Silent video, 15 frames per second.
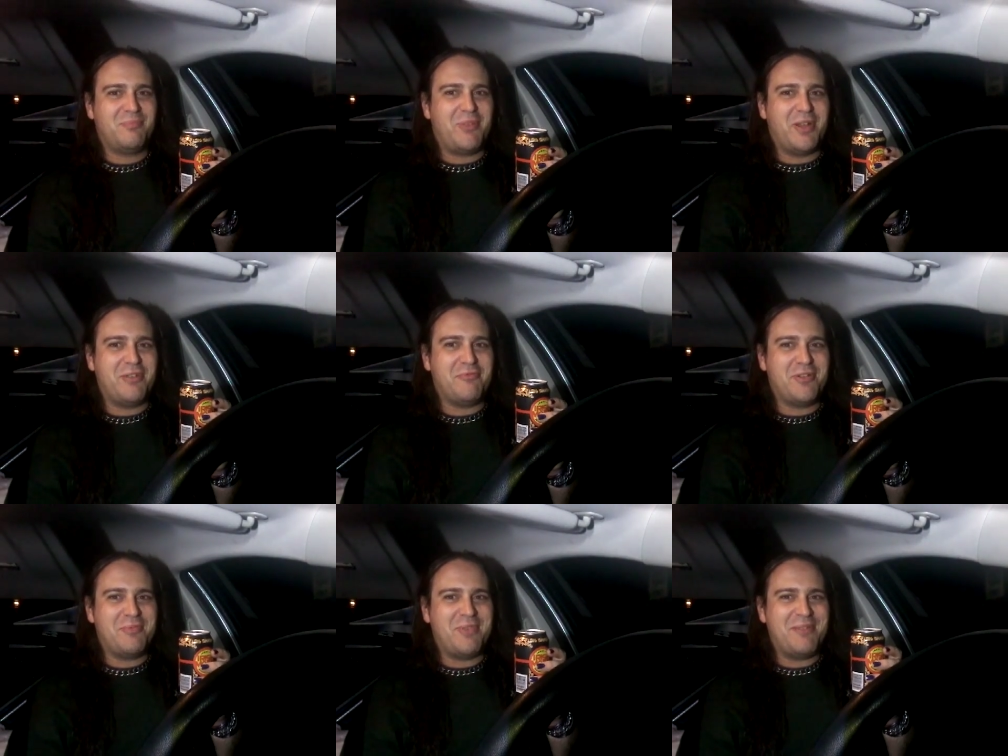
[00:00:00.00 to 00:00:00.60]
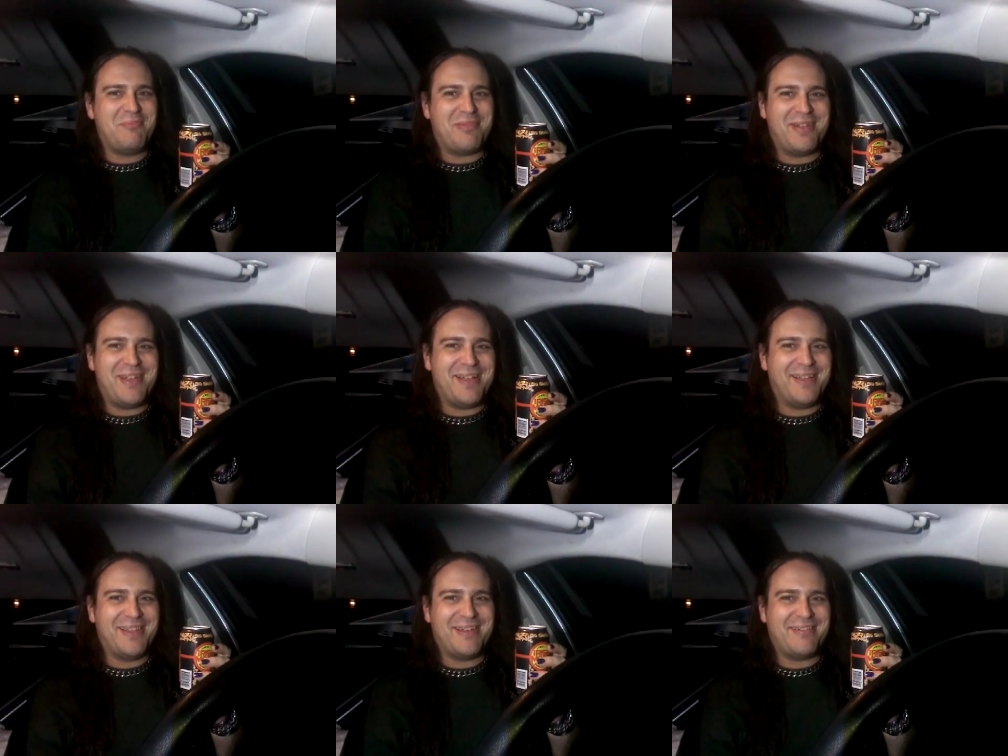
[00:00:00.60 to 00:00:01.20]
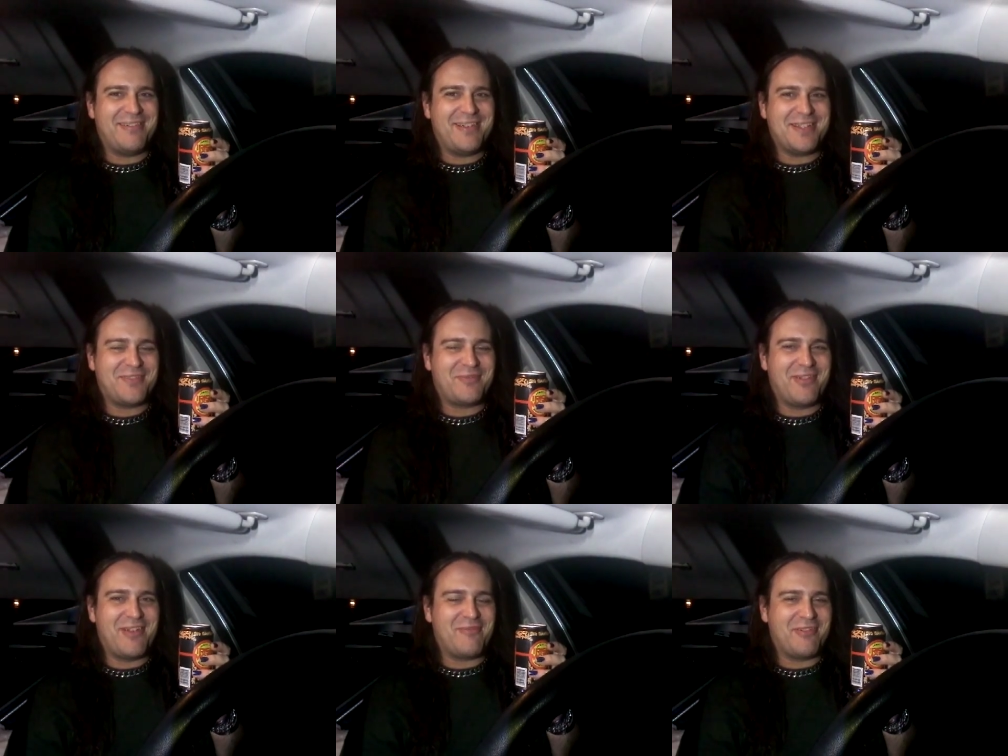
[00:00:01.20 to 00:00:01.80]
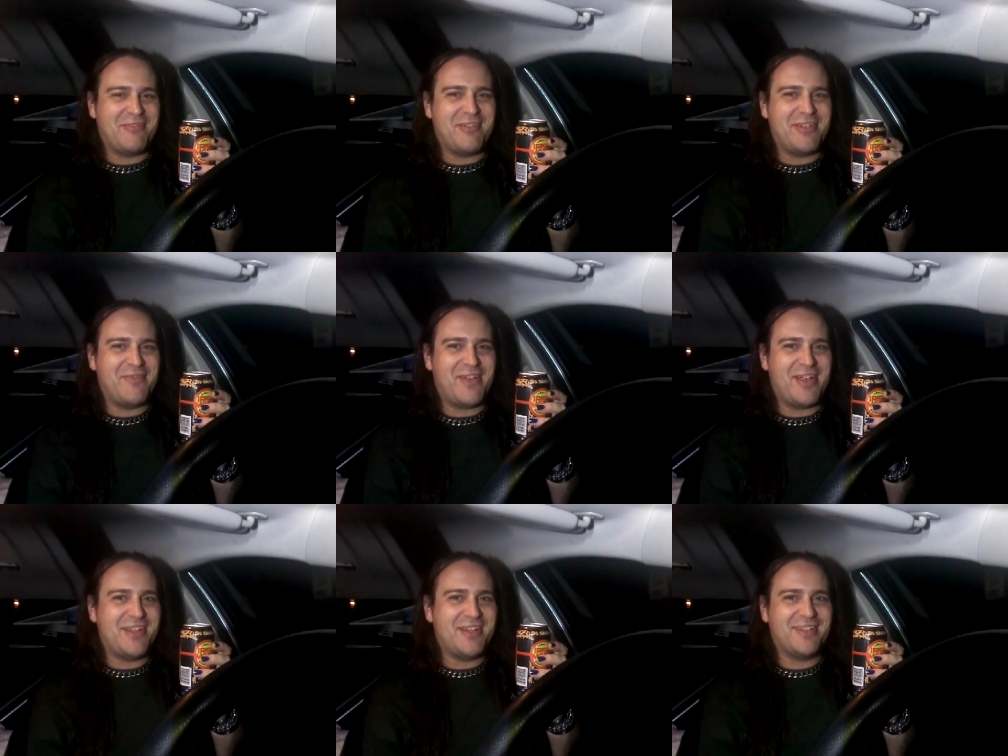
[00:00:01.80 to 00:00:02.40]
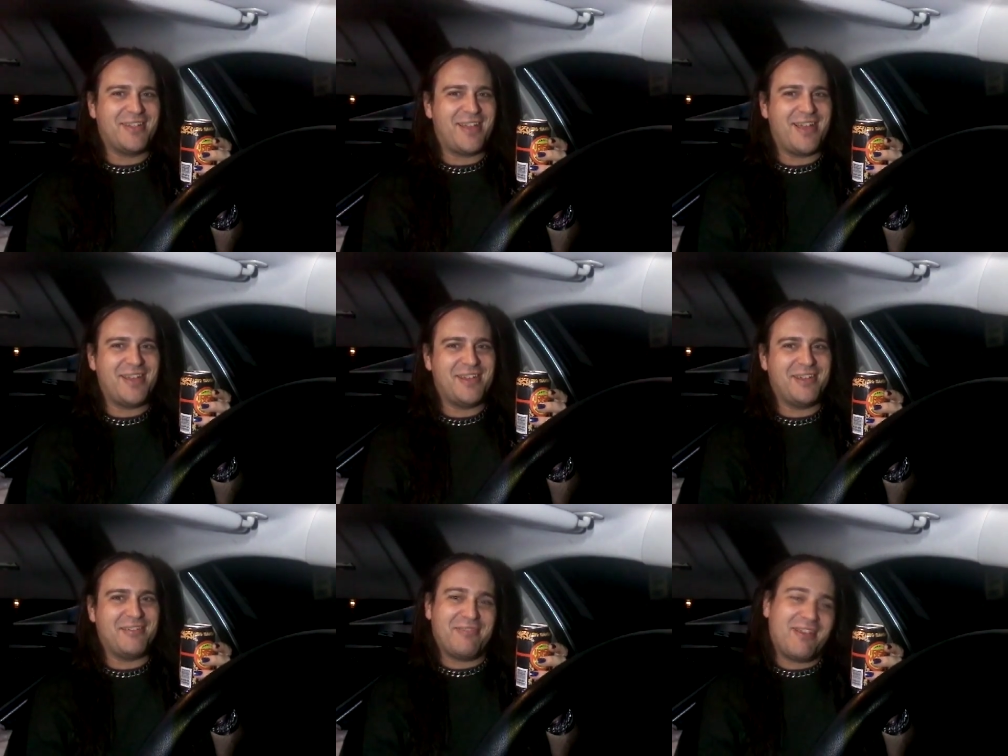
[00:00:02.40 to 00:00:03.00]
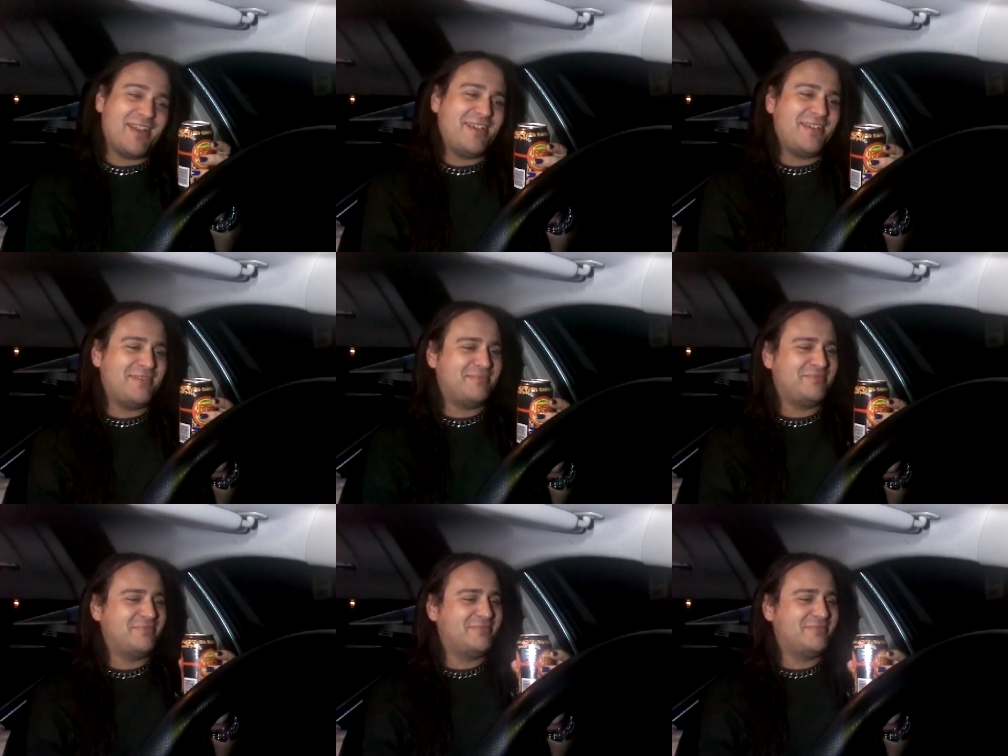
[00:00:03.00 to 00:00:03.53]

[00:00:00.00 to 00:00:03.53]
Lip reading: But it would have been pretty hilarious for everyone if I didn't like it, right?